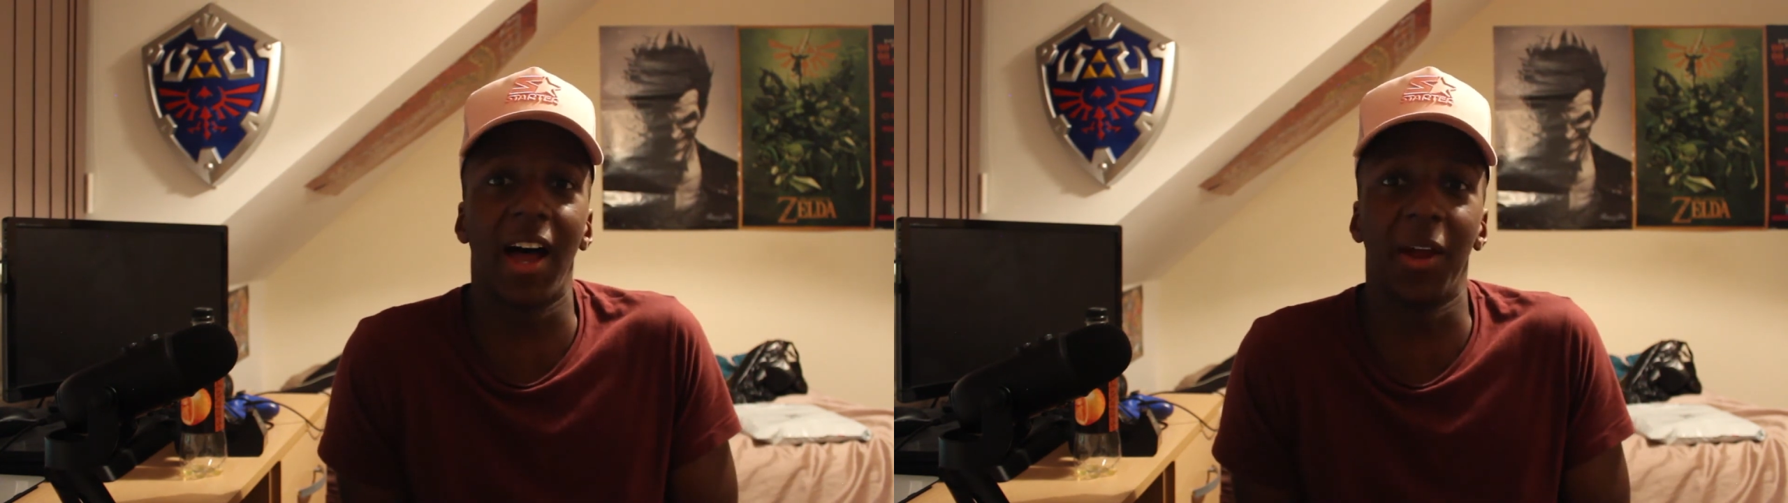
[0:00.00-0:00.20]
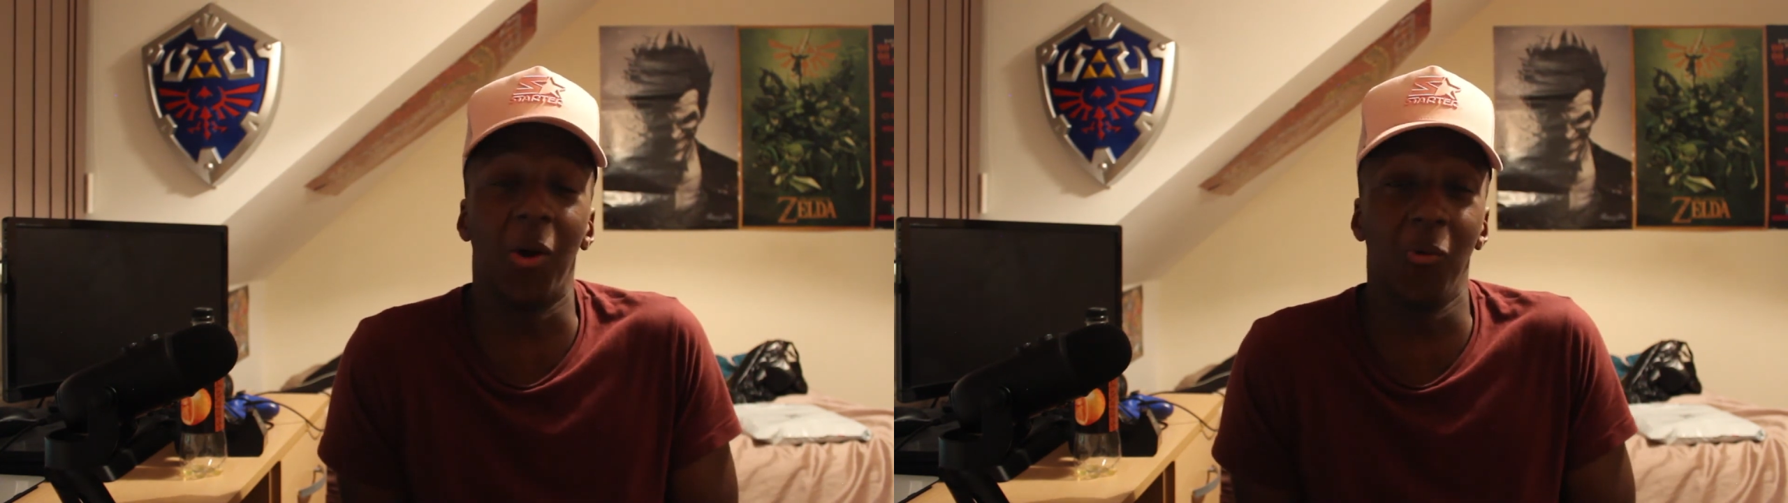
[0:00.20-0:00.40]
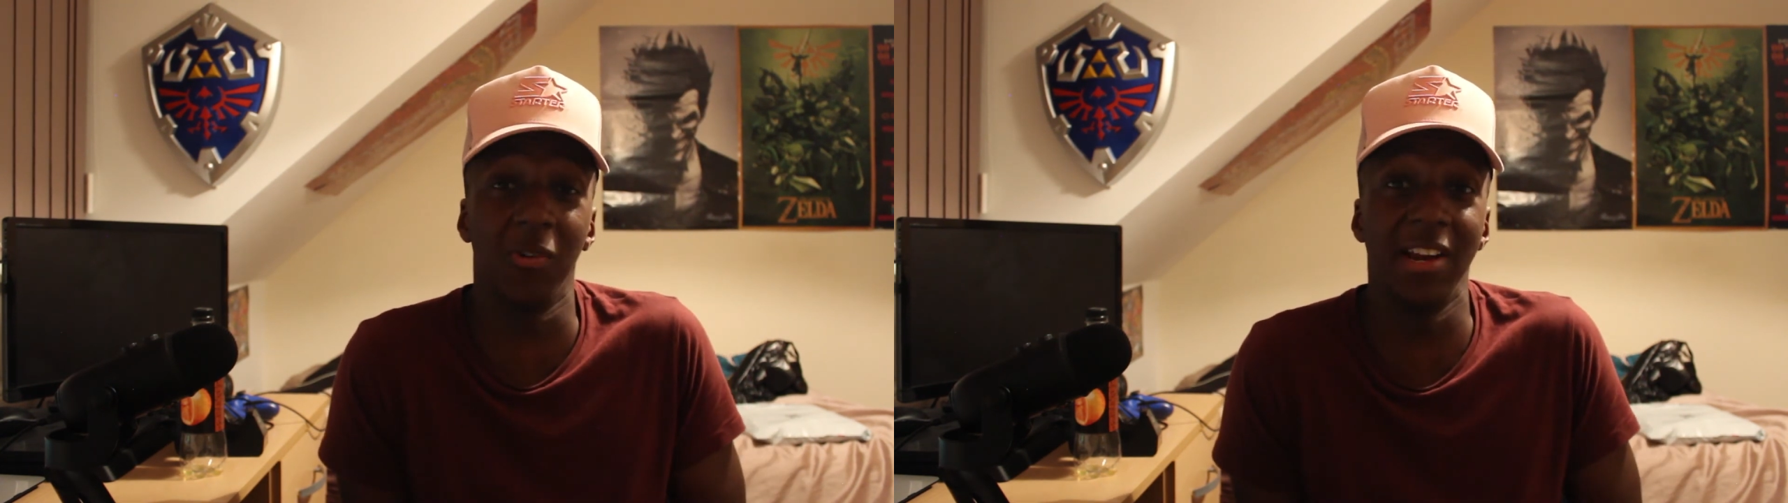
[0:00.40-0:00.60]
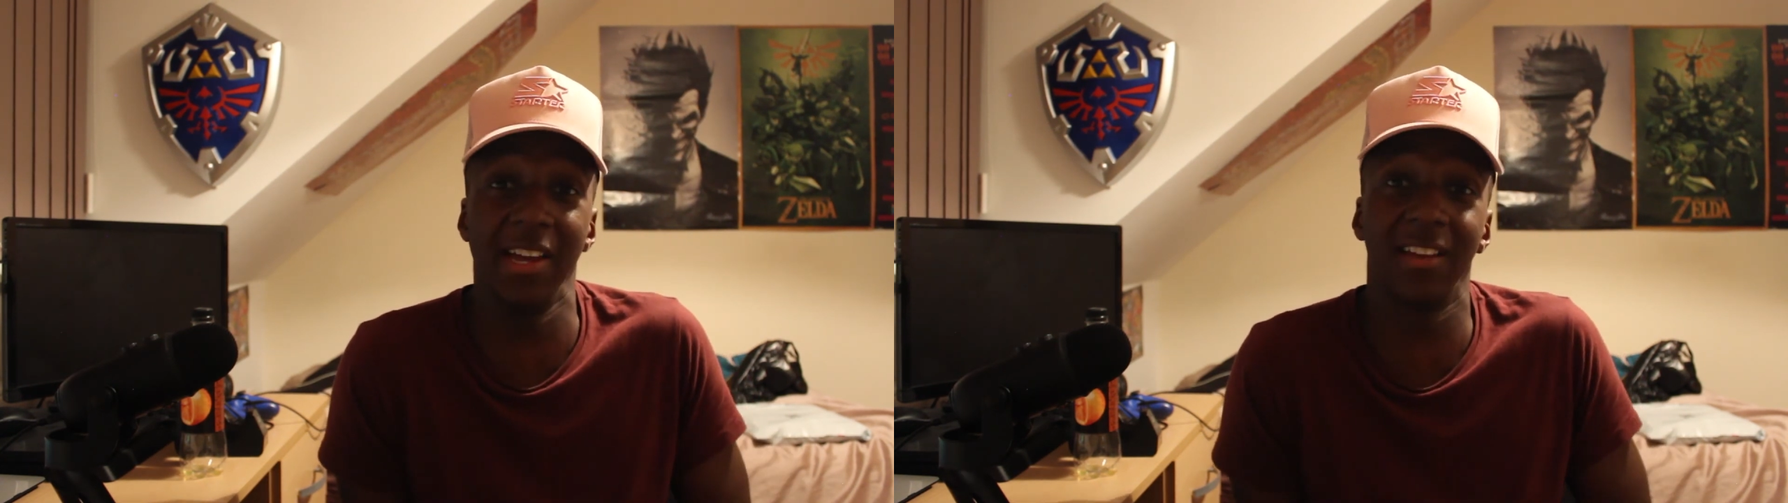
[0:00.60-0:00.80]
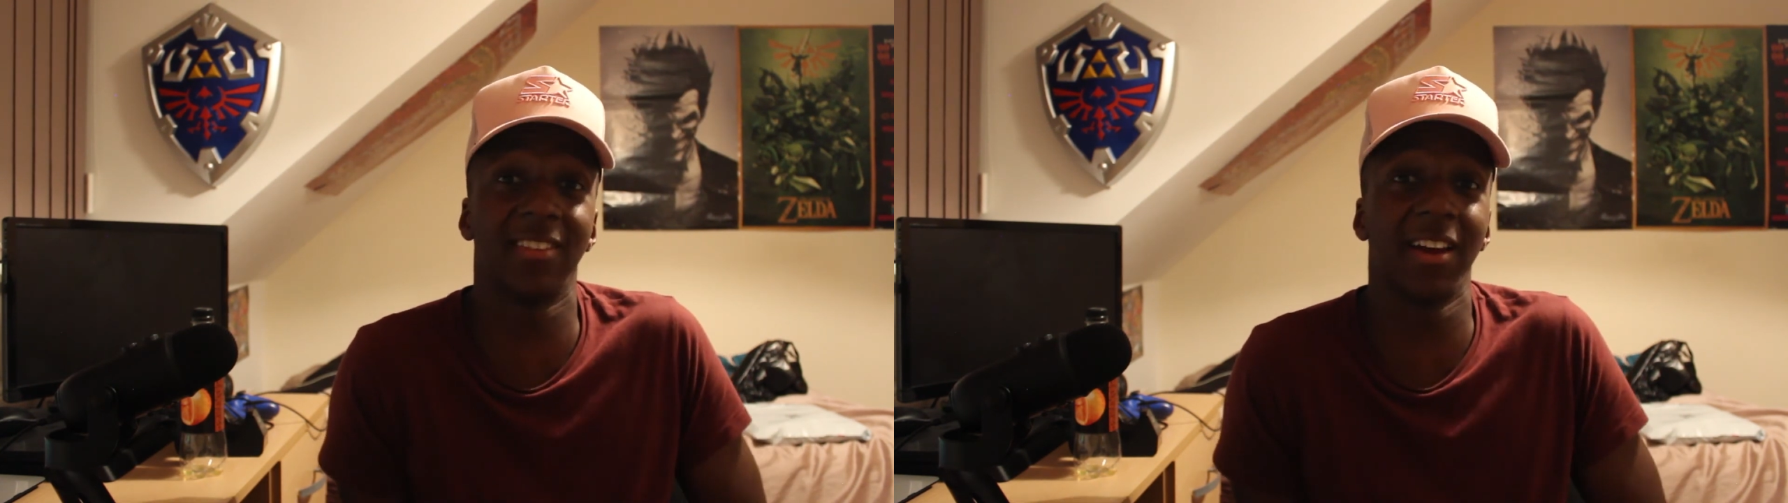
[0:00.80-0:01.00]
and I got really
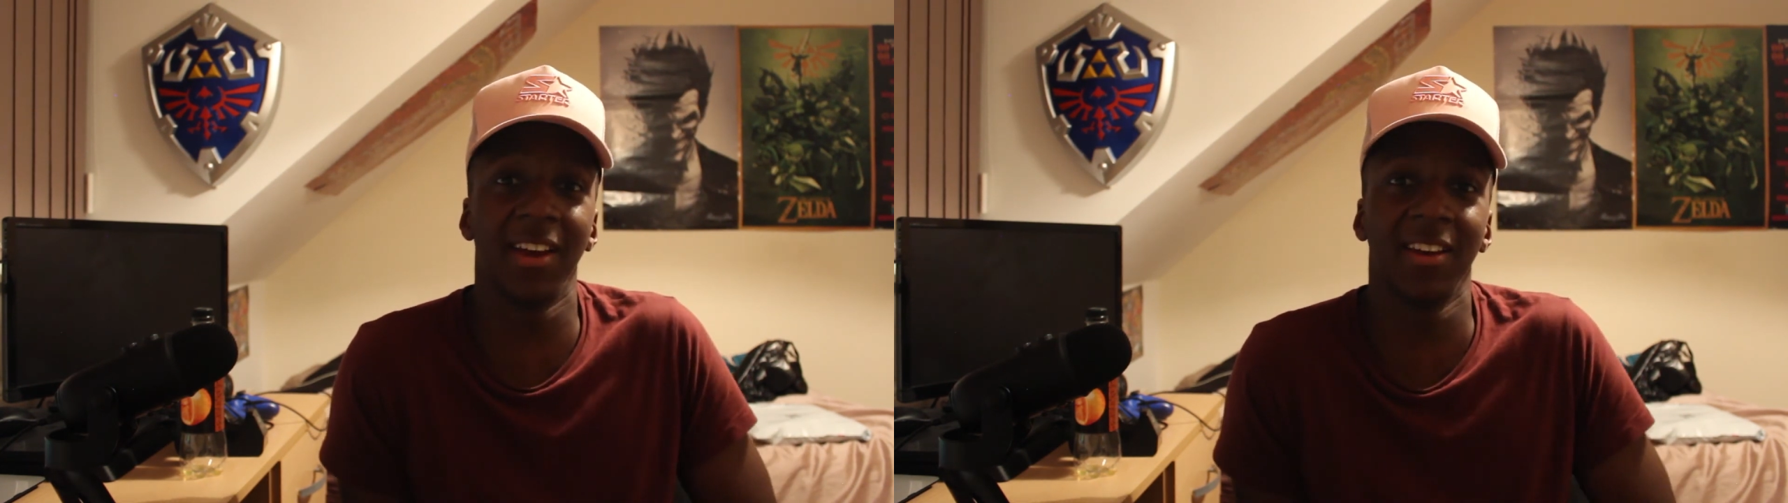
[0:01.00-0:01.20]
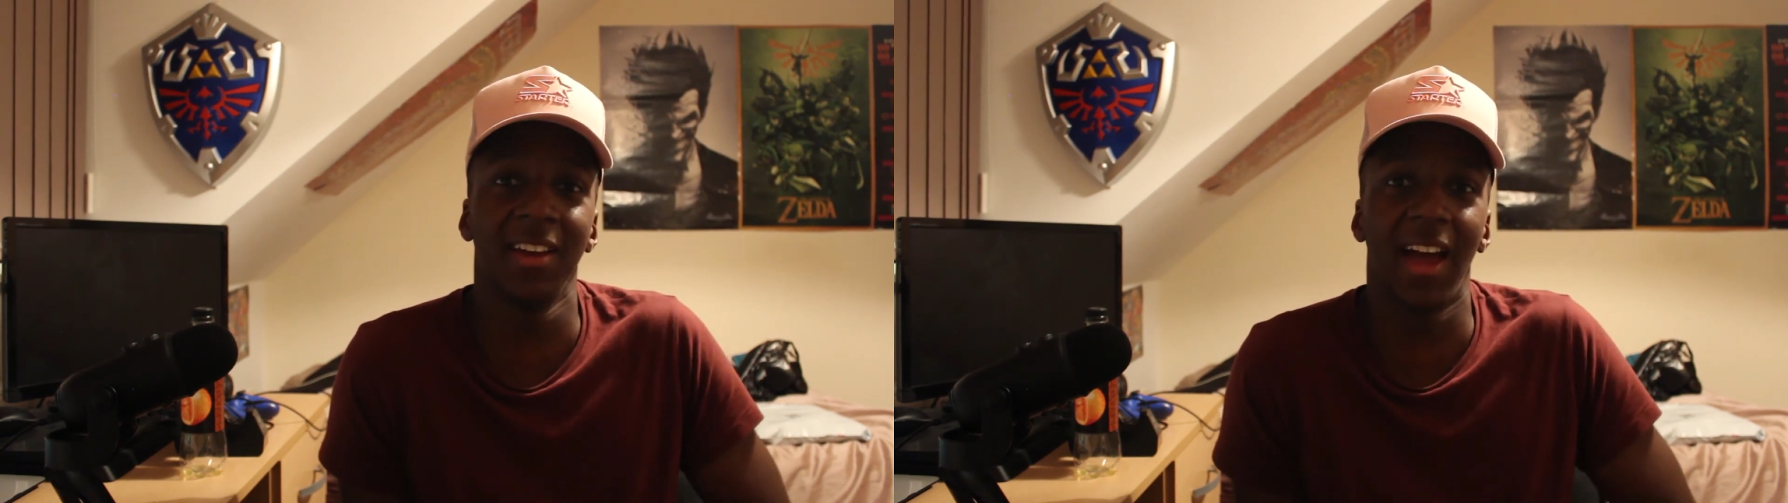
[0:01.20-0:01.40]
excited.